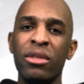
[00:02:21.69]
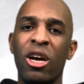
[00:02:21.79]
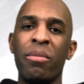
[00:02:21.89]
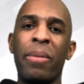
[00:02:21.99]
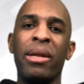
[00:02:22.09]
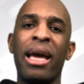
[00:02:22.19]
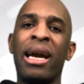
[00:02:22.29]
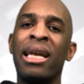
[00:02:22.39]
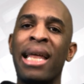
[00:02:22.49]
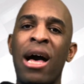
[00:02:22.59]
or maybe like
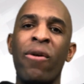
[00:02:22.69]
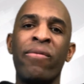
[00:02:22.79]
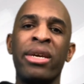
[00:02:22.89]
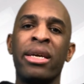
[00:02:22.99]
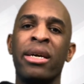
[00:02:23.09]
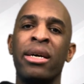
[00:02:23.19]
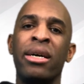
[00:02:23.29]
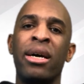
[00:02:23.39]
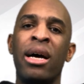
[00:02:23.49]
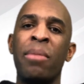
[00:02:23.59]
clout via
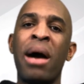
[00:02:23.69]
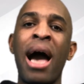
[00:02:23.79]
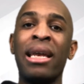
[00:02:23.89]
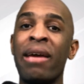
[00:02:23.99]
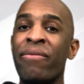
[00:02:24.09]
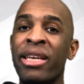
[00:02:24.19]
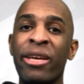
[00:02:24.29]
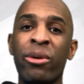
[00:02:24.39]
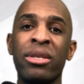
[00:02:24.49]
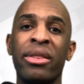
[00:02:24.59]
um, highlight
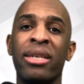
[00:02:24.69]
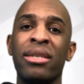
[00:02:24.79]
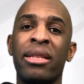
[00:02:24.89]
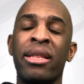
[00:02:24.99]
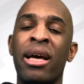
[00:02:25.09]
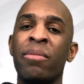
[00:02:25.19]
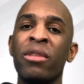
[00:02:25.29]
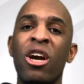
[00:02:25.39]
videos and things like that.